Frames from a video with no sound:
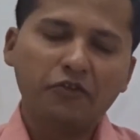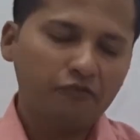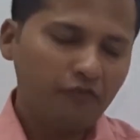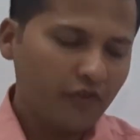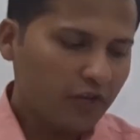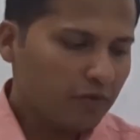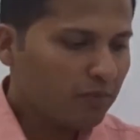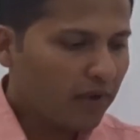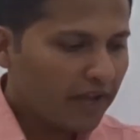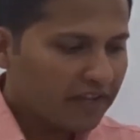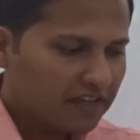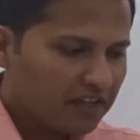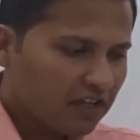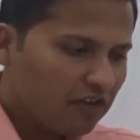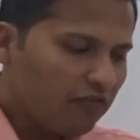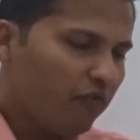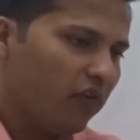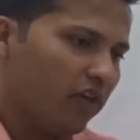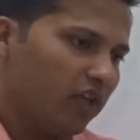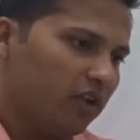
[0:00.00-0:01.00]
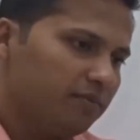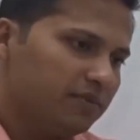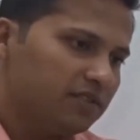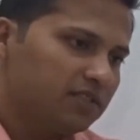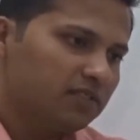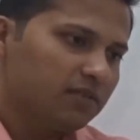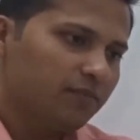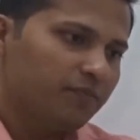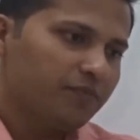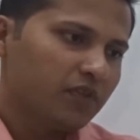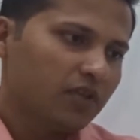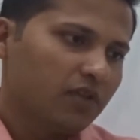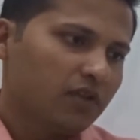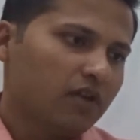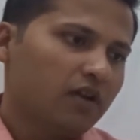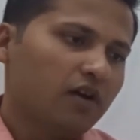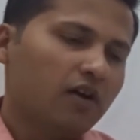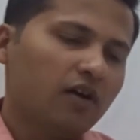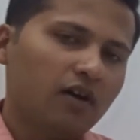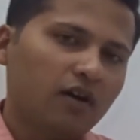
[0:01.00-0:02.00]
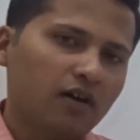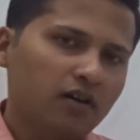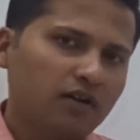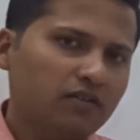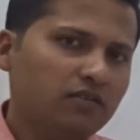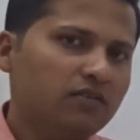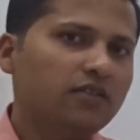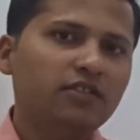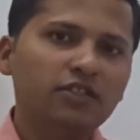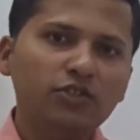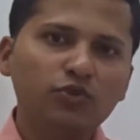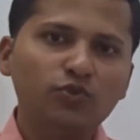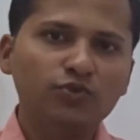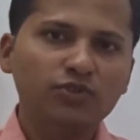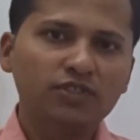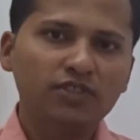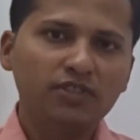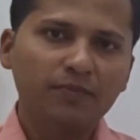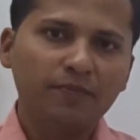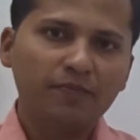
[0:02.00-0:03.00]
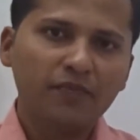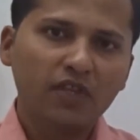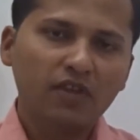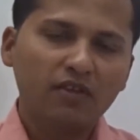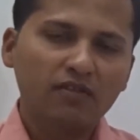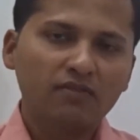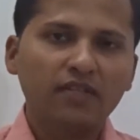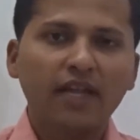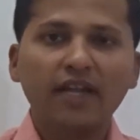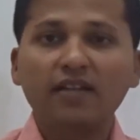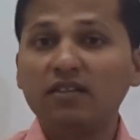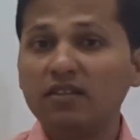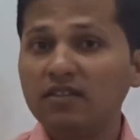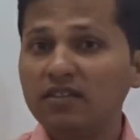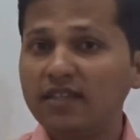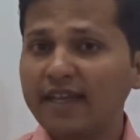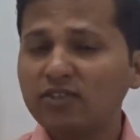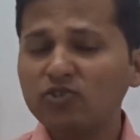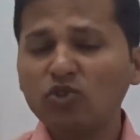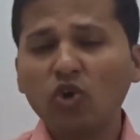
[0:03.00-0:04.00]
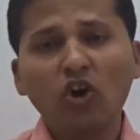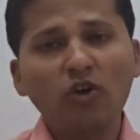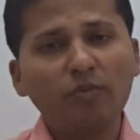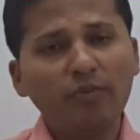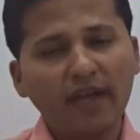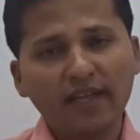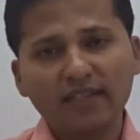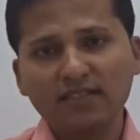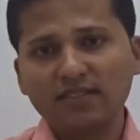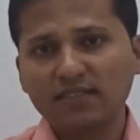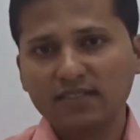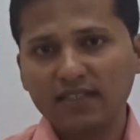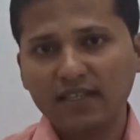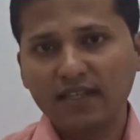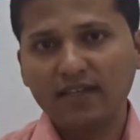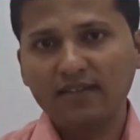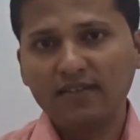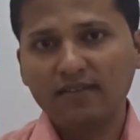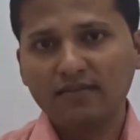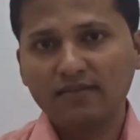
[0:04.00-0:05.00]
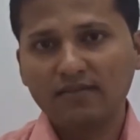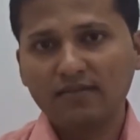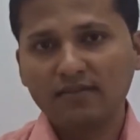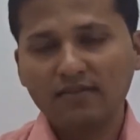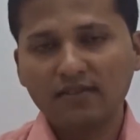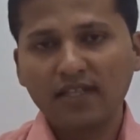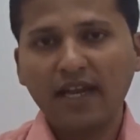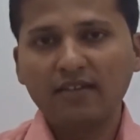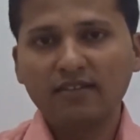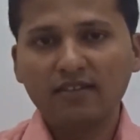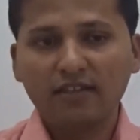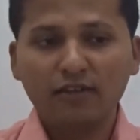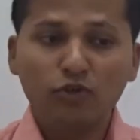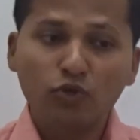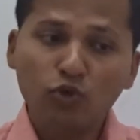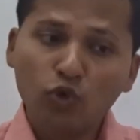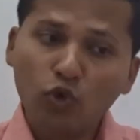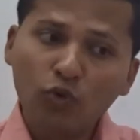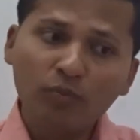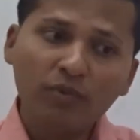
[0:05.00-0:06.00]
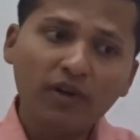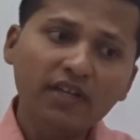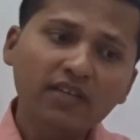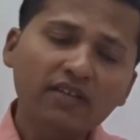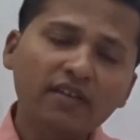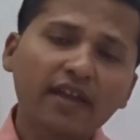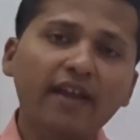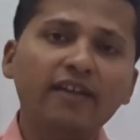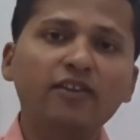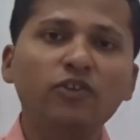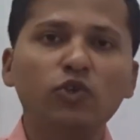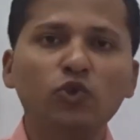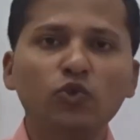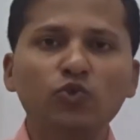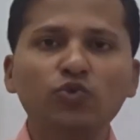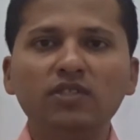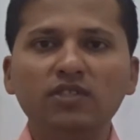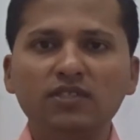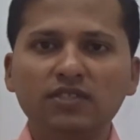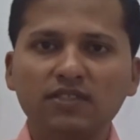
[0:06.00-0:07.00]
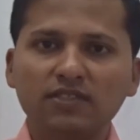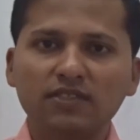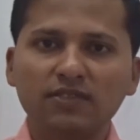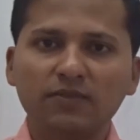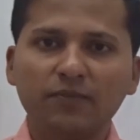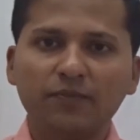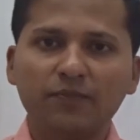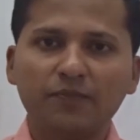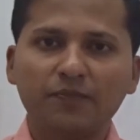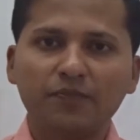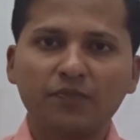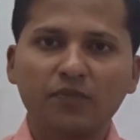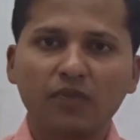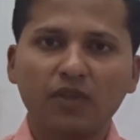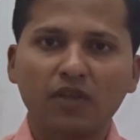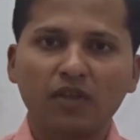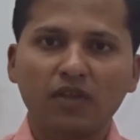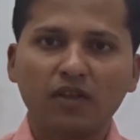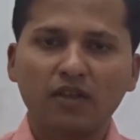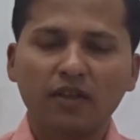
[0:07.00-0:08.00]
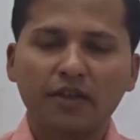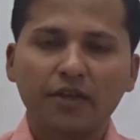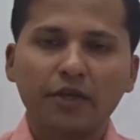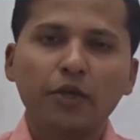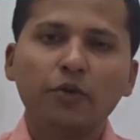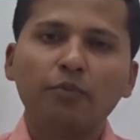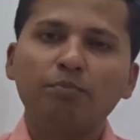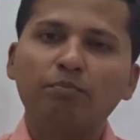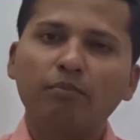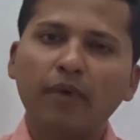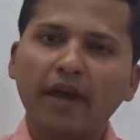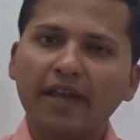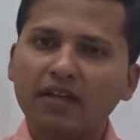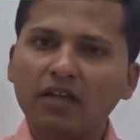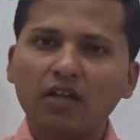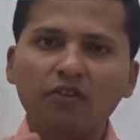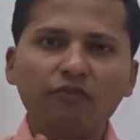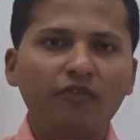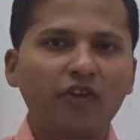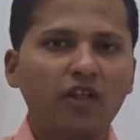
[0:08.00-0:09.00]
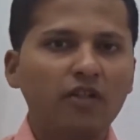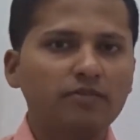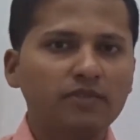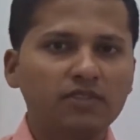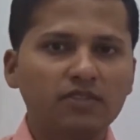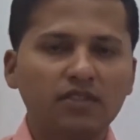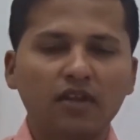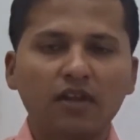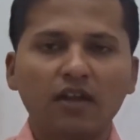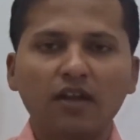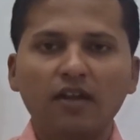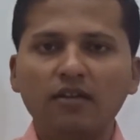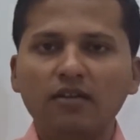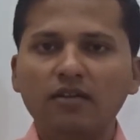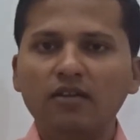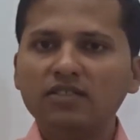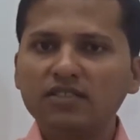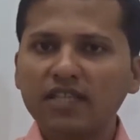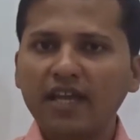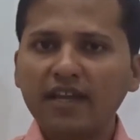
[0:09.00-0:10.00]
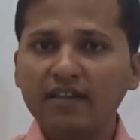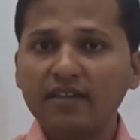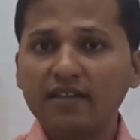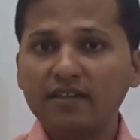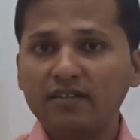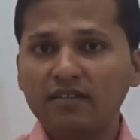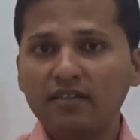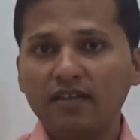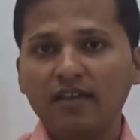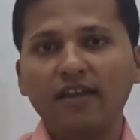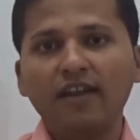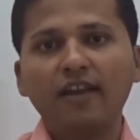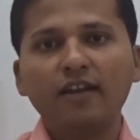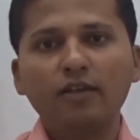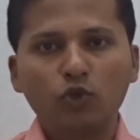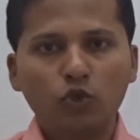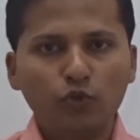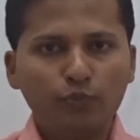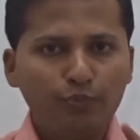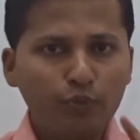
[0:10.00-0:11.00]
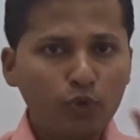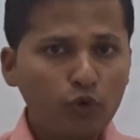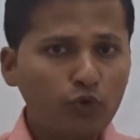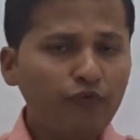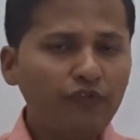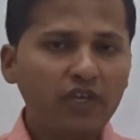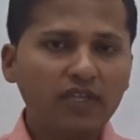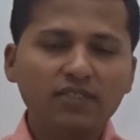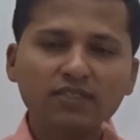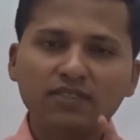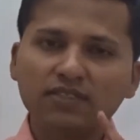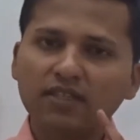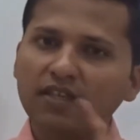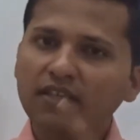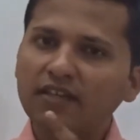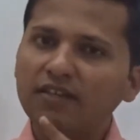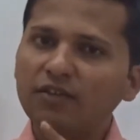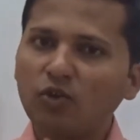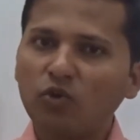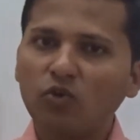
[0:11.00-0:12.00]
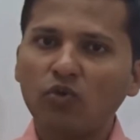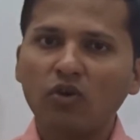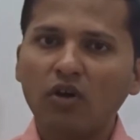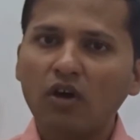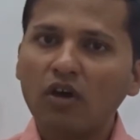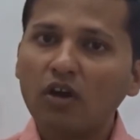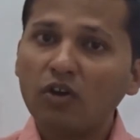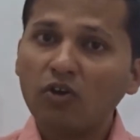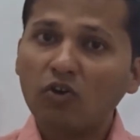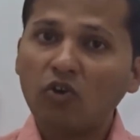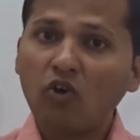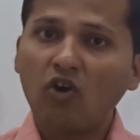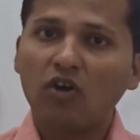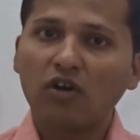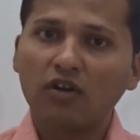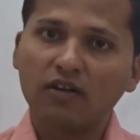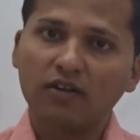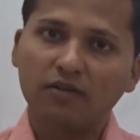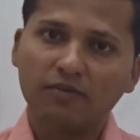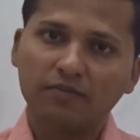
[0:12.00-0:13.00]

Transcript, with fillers: When Michael Phelps heard the news that Ian Thorpe had said that nobody can do this, Michael Phelps decided to prove his hero wrong.